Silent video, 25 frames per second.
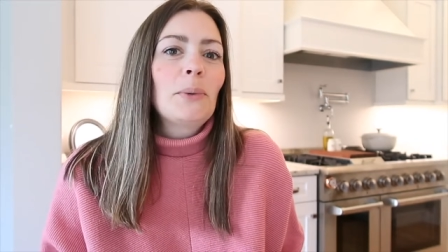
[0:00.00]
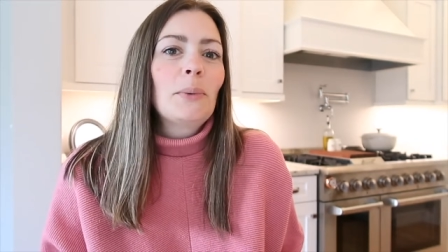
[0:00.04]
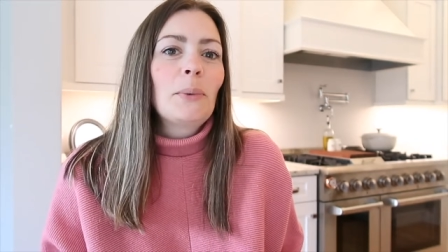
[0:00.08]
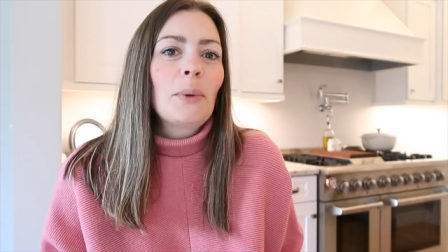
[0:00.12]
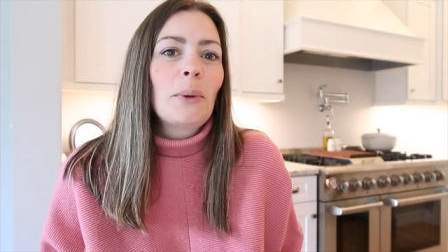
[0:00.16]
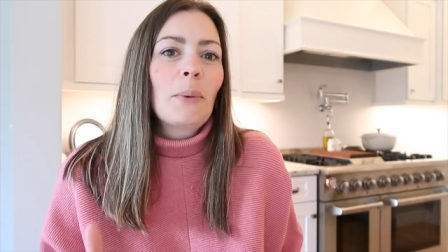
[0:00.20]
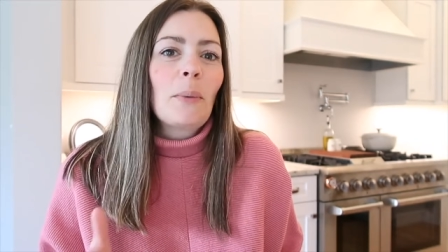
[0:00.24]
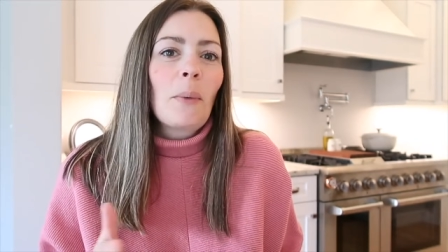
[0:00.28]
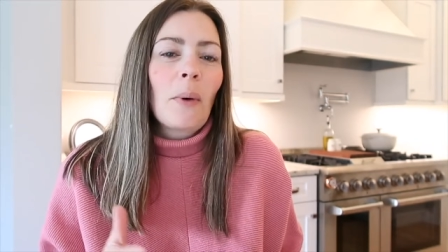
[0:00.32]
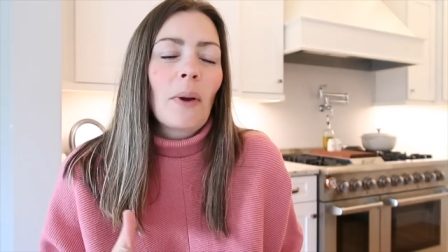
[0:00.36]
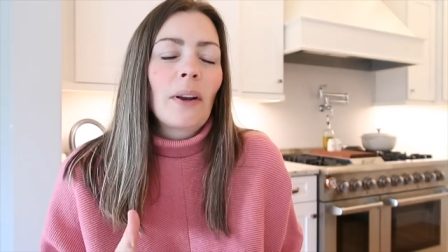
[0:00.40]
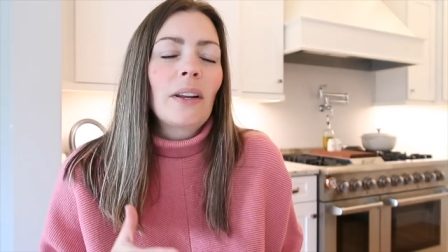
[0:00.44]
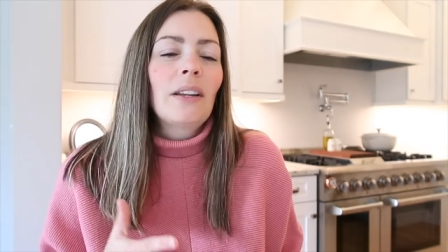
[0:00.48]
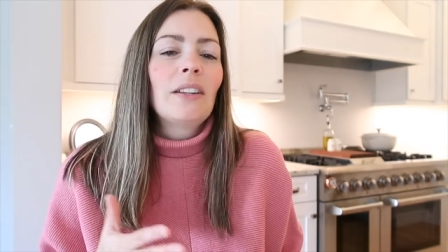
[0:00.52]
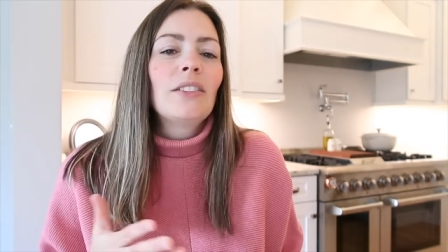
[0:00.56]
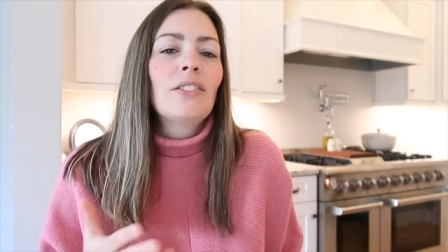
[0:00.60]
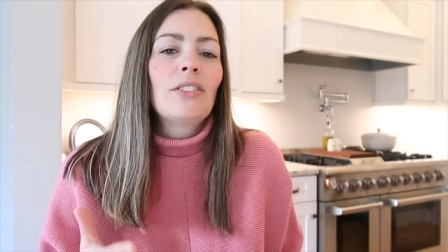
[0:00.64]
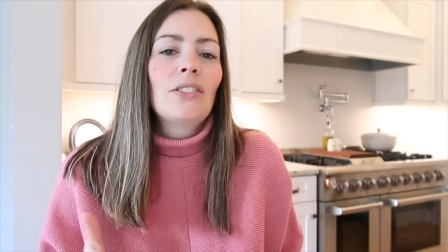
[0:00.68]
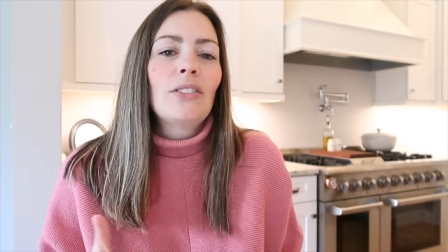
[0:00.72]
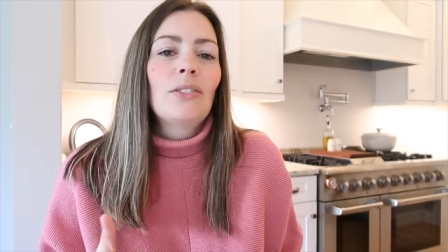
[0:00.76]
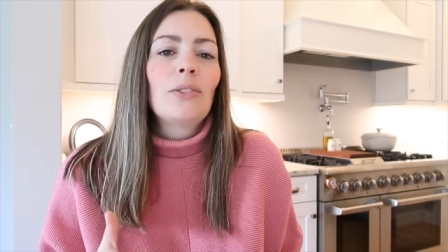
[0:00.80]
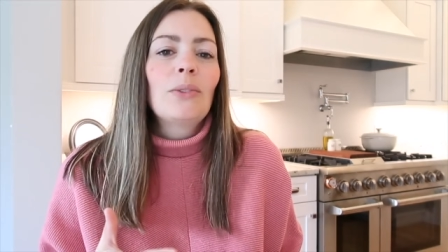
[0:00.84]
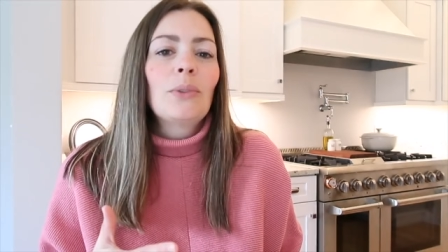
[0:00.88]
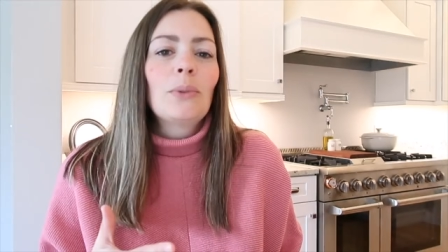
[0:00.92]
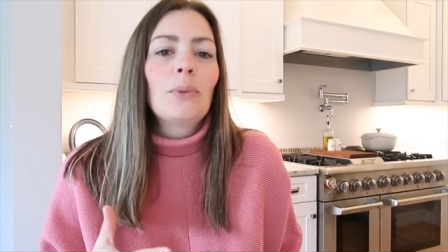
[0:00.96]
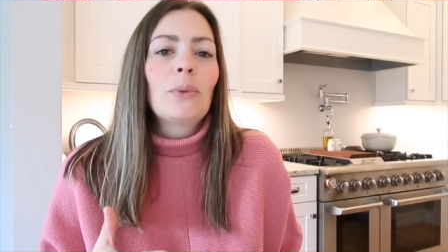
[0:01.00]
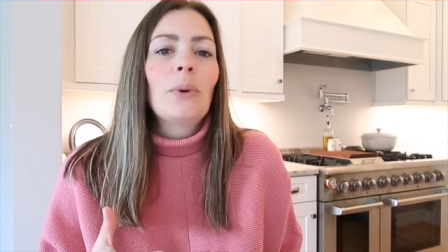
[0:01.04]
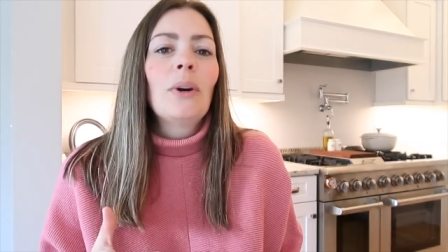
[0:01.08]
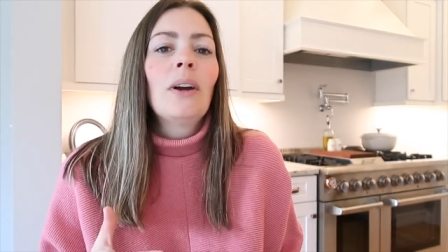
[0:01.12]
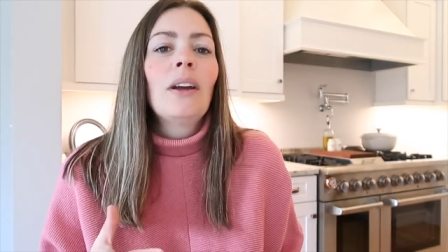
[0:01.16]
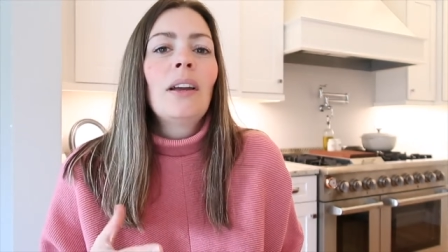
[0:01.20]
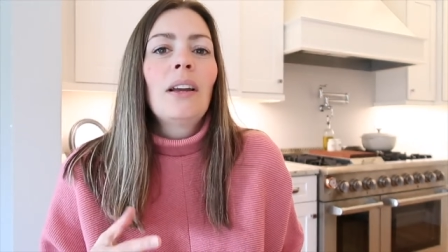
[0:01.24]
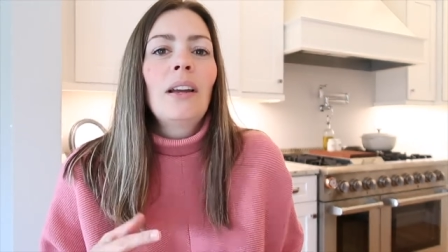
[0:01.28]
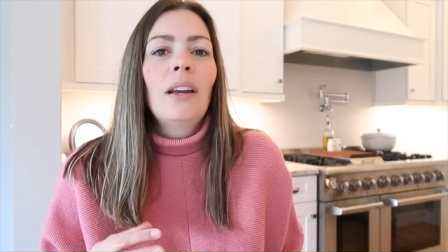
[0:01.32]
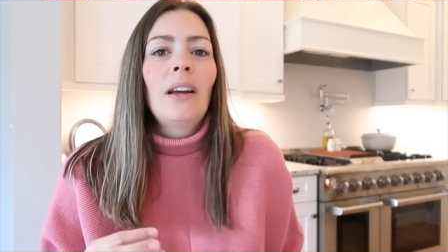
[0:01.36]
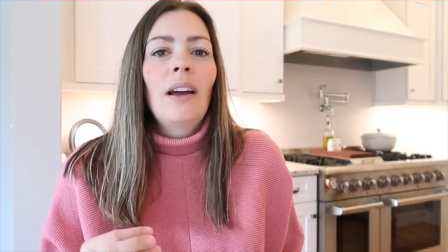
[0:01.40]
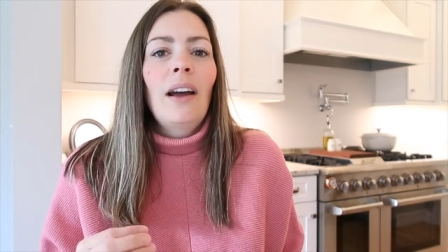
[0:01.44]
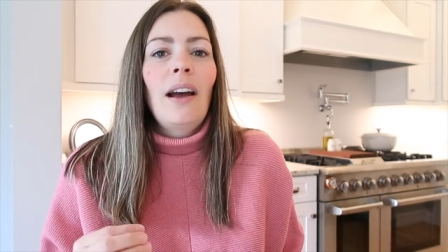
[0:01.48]
We wanted to
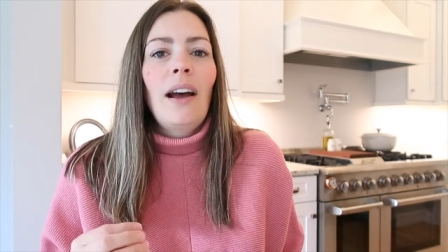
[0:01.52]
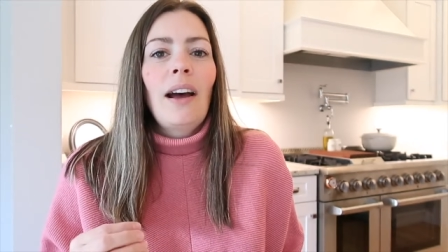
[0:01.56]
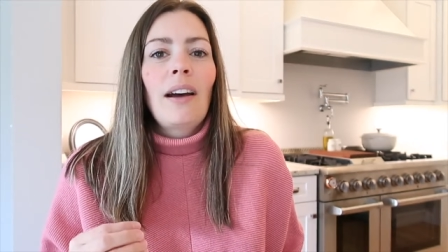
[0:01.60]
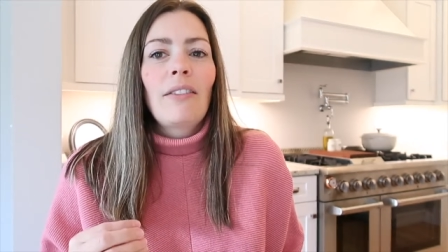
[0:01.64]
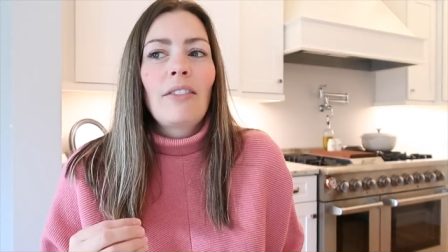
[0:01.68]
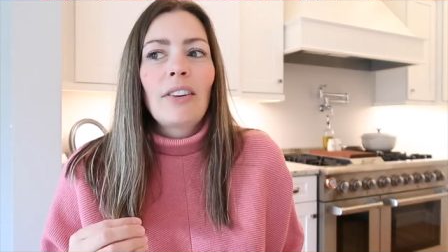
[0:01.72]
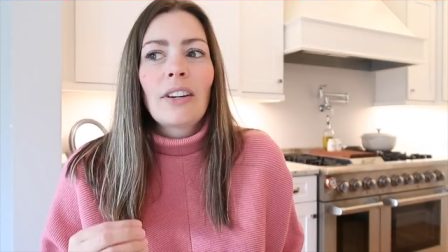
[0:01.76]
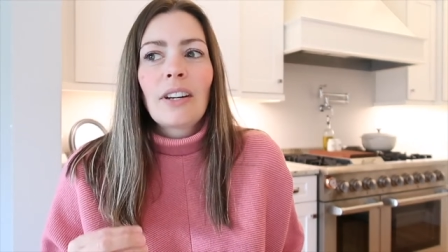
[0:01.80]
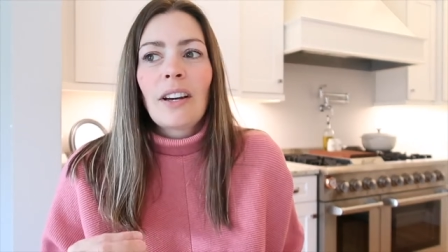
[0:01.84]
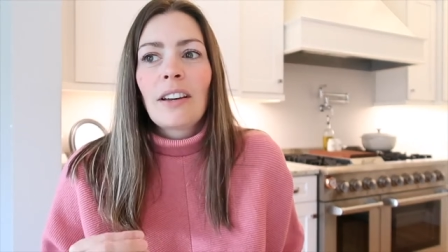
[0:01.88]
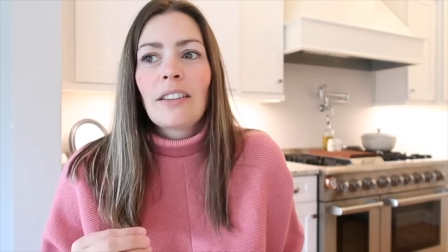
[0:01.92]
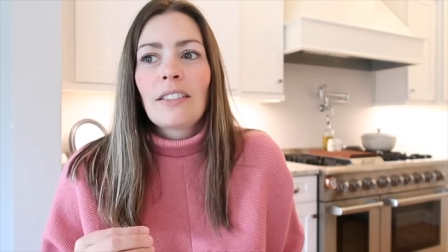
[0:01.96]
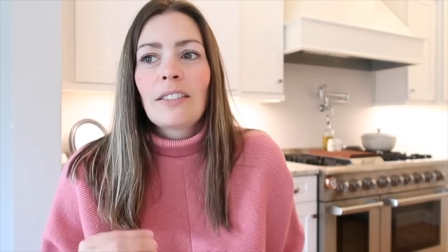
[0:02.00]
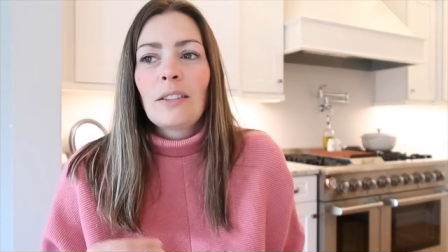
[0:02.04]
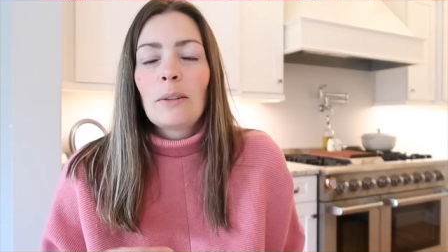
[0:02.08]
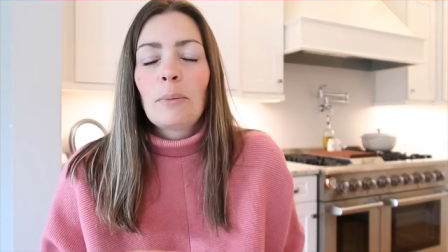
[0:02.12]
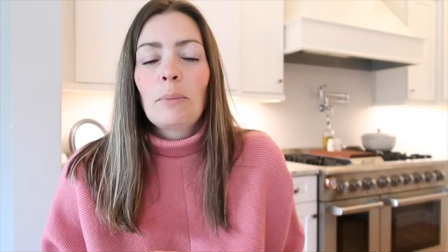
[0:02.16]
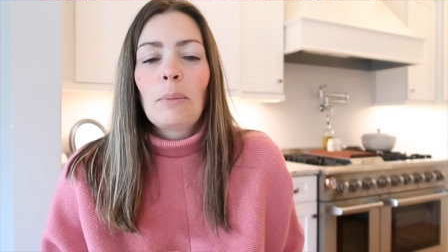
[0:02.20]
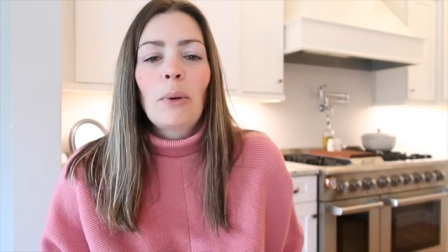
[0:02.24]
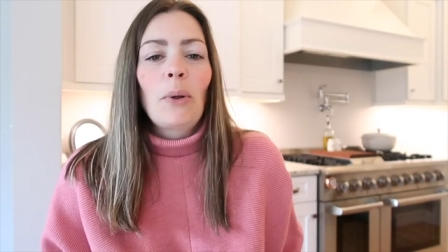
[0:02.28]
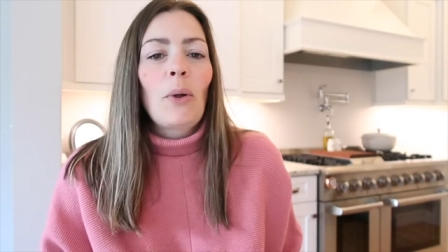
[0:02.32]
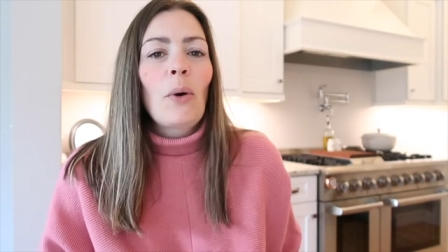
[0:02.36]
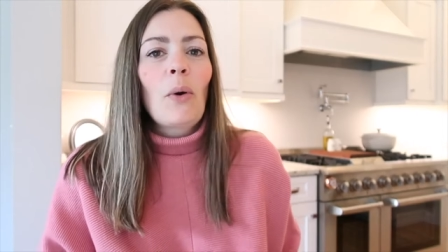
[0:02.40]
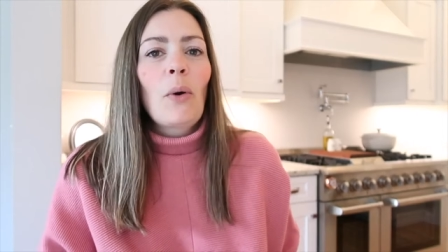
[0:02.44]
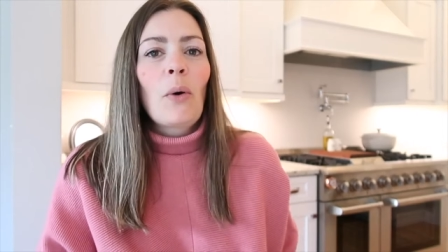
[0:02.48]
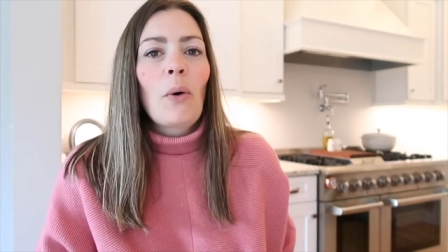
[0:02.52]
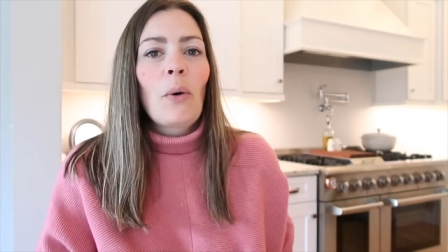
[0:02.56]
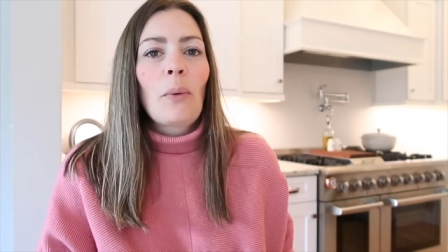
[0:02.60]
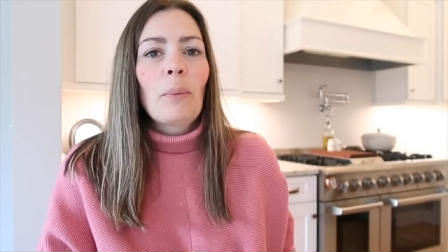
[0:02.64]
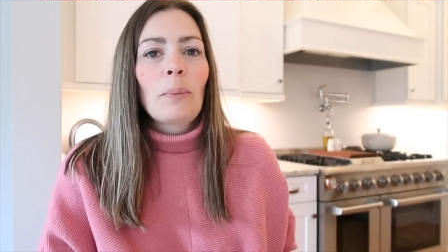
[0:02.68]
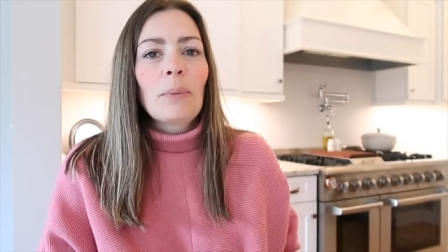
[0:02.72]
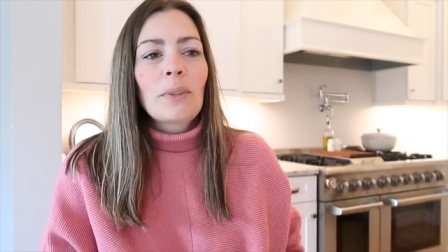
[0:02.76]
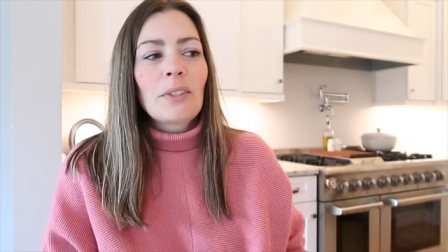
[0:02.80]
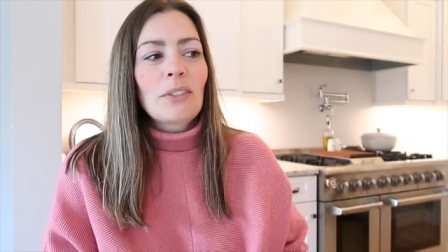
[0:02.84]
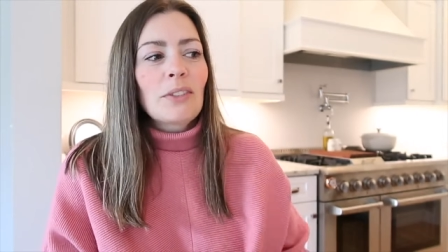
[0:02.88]
have a custom built home.